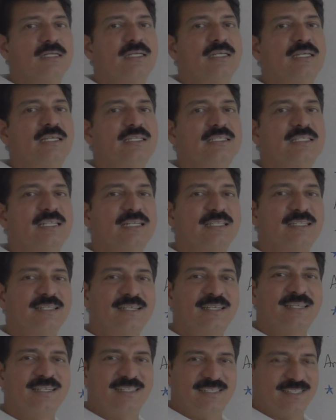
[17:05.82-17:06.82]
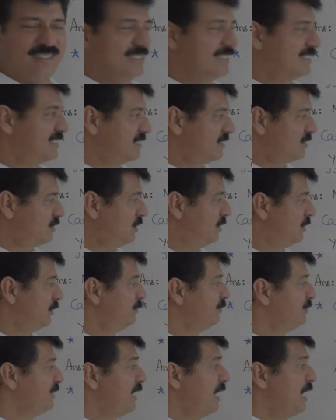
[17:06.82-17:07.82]
he is at the rest. So,
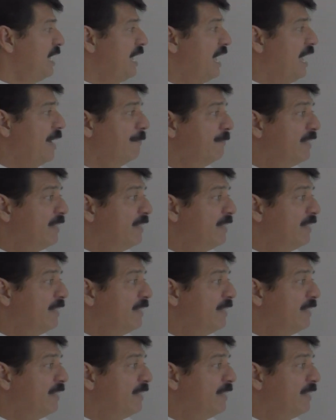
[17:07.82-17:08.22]
a